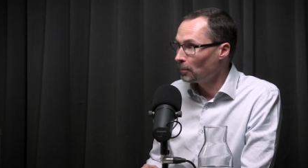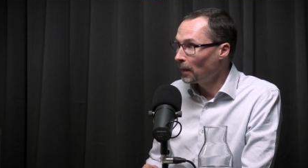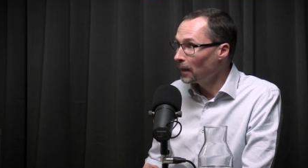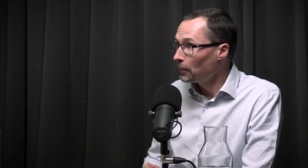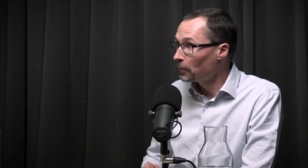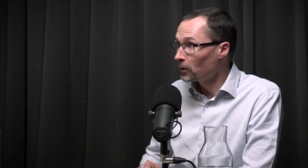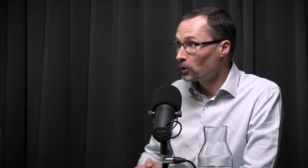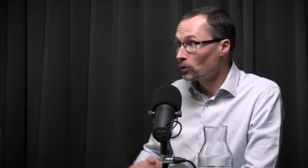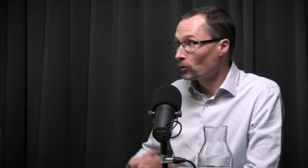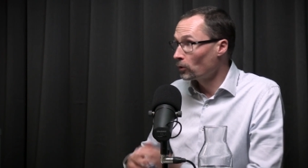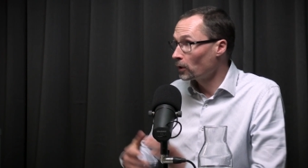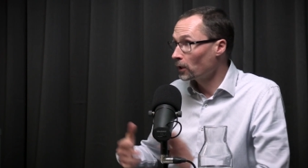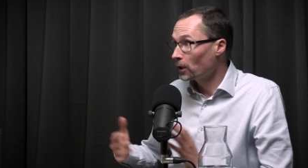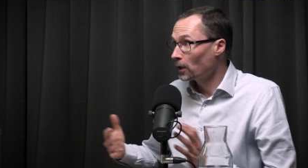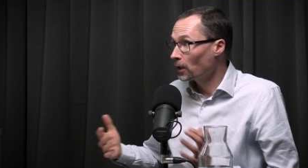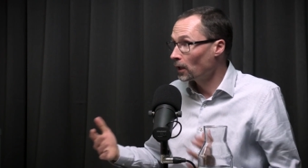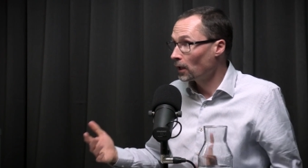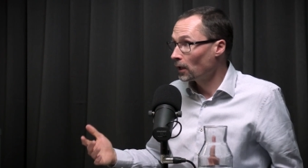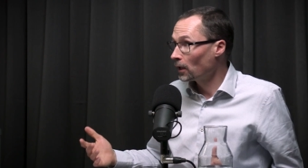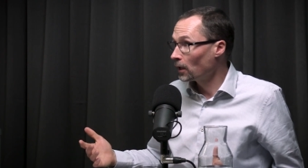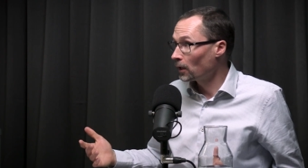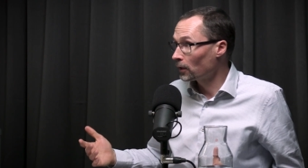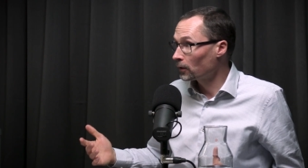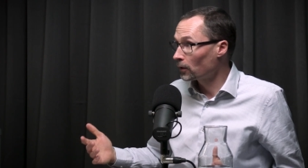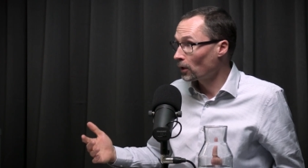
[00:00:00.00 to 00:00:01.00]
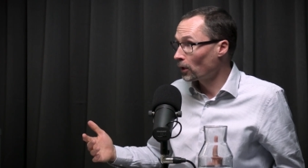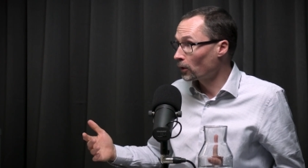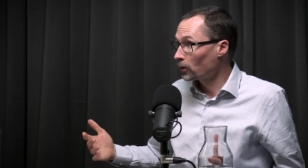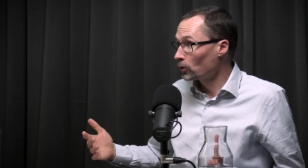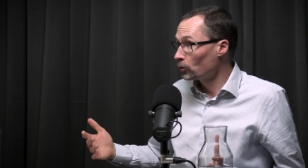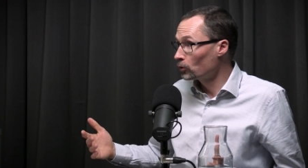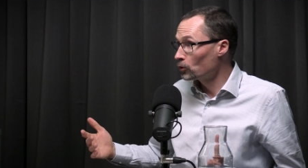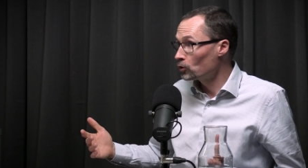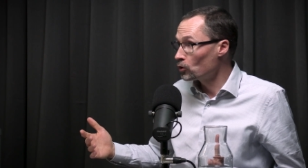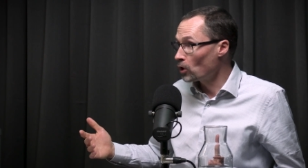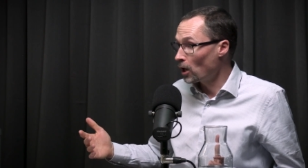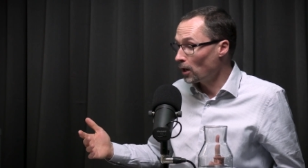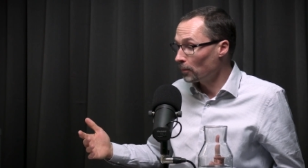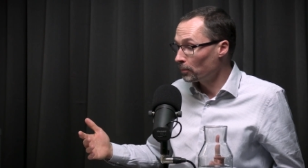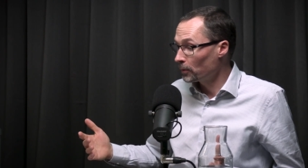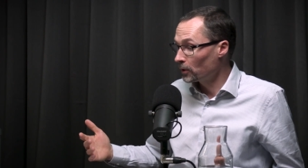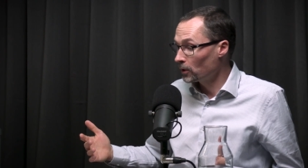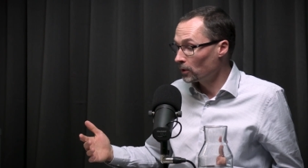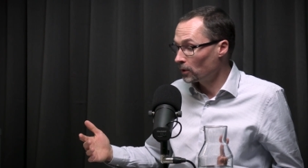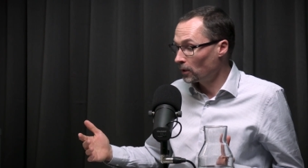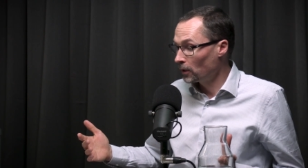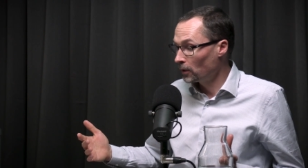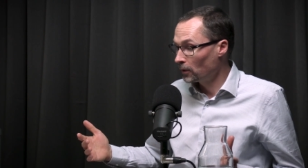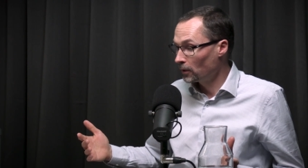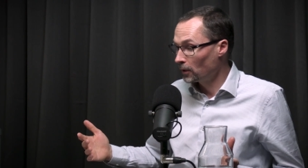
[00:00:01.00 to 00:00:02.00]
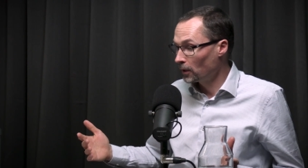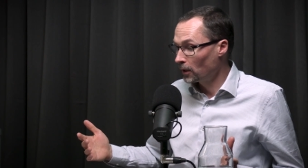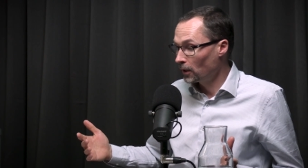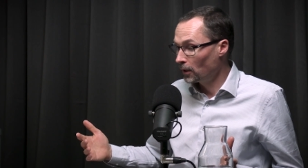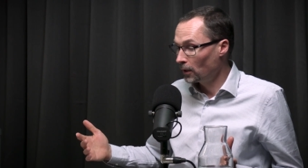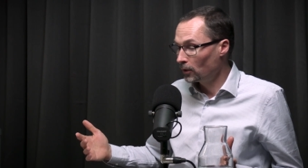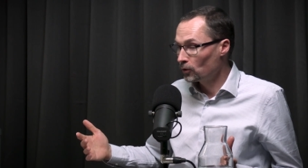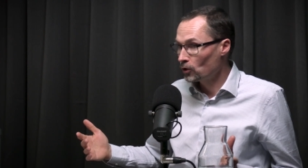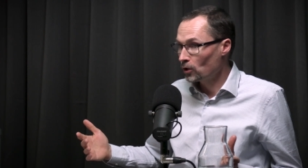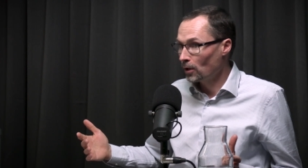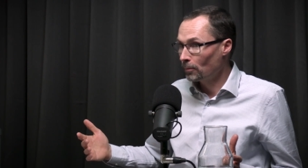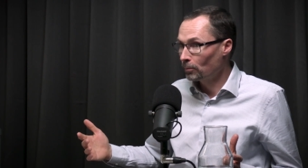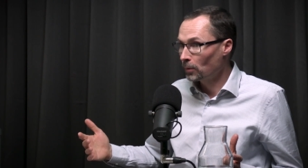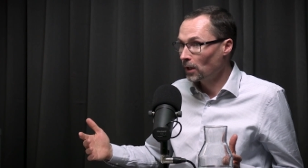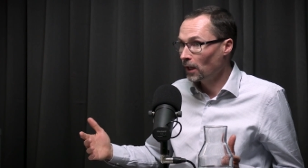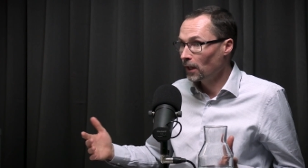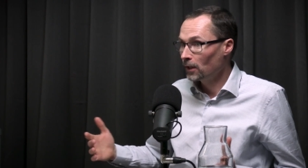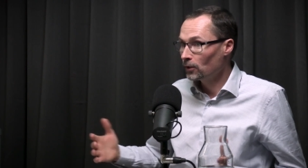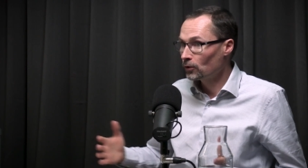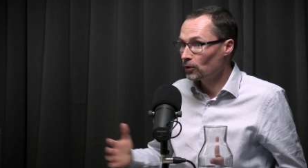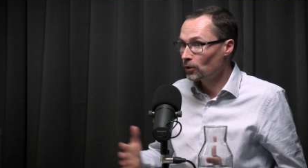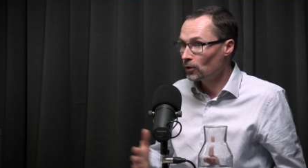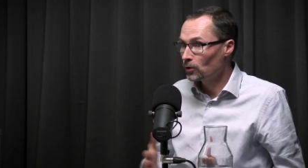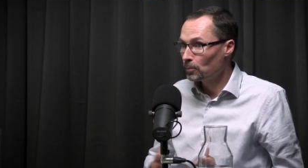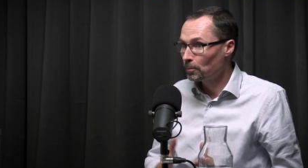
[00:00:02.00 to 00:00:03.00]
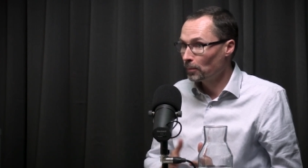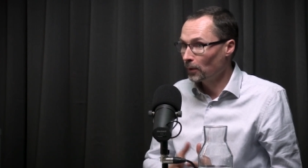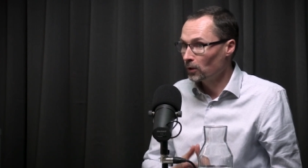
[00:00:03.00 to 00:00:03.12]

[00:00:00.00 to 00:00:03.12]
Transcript: maybe doing a good job in some cases,